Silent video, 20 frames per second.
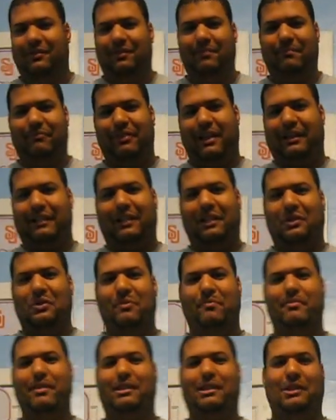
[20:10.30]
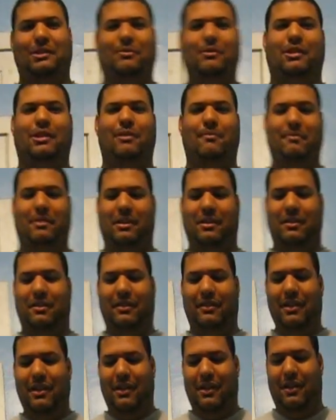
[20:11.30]
practically do business with them
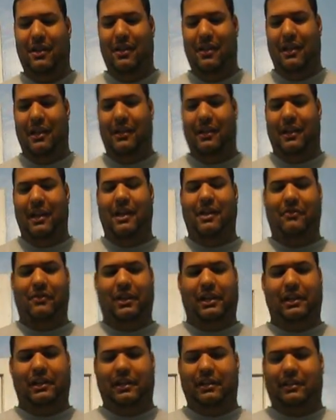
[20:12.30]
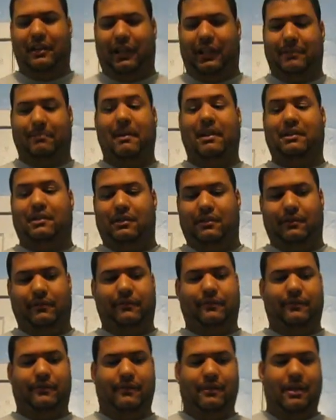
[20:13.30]
because they really is expensive.
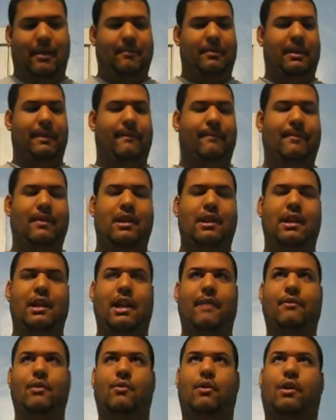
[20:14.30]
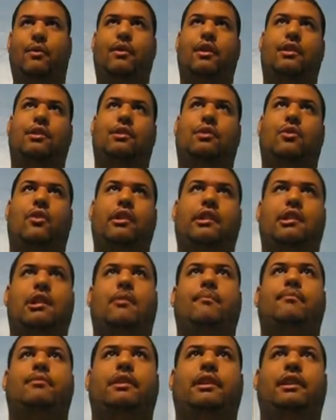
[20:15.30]
I mean, if you work with a toy
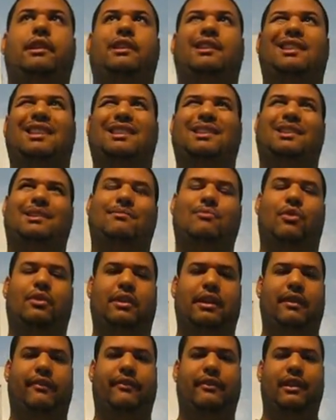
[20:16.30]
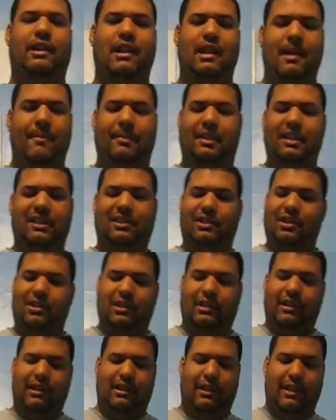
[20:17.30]
company, this is more different. This is
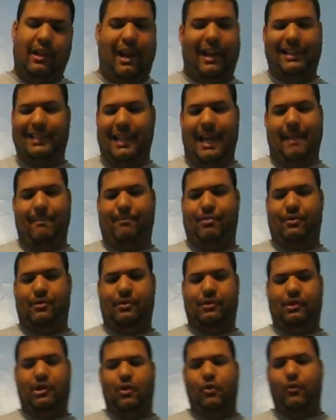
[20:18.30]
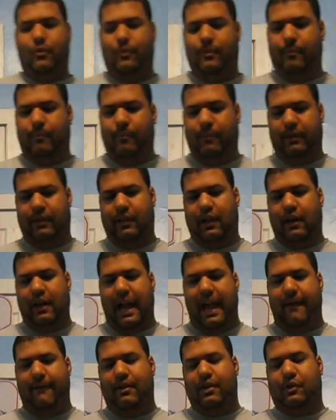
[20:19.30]
just an example. So instead of
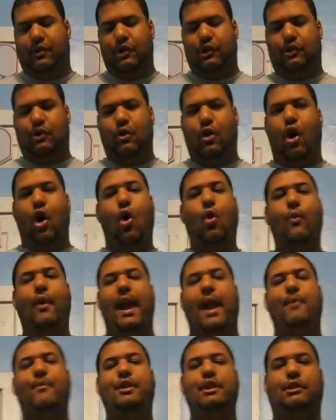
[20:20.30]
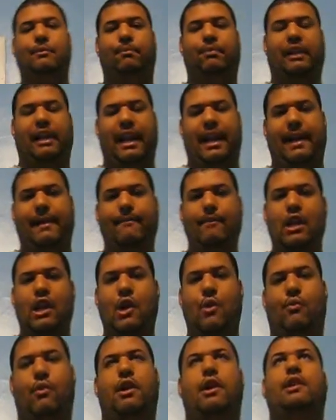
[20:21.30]
having the old way we played
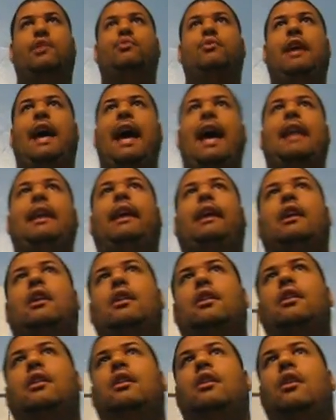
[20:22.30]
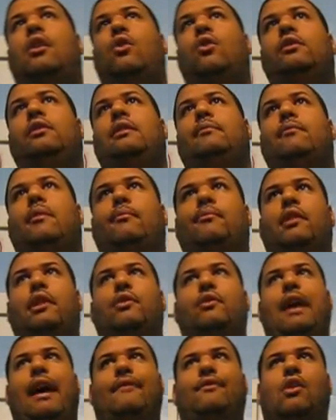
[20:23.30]
was we had like my
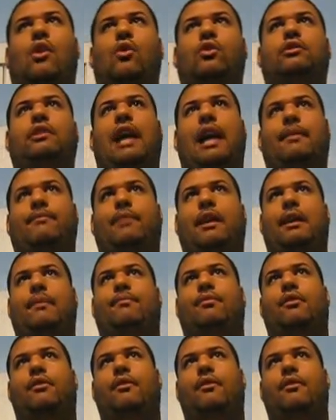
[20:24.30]
brother would have an OTAC paper.